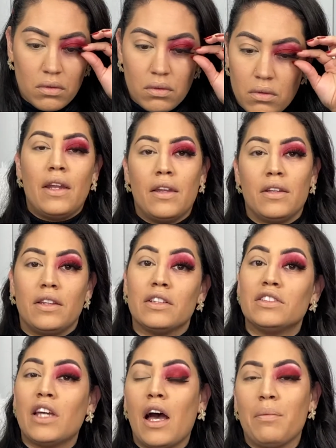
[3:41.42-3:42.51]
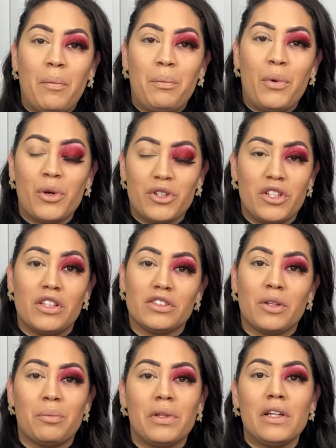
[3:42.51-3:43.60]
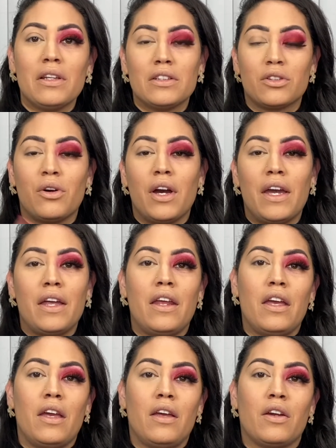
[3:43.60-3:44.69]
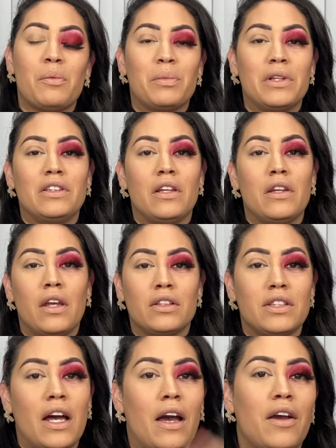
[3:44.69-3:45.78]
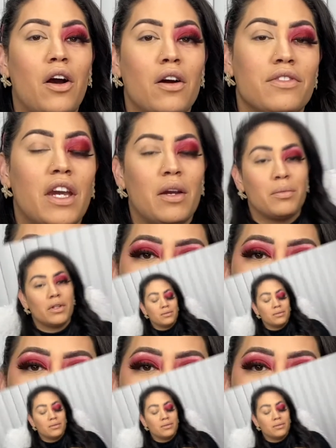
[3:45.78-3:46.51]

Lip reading: Now that the top portion is complete, let's go ahead and complete the next eye off camera.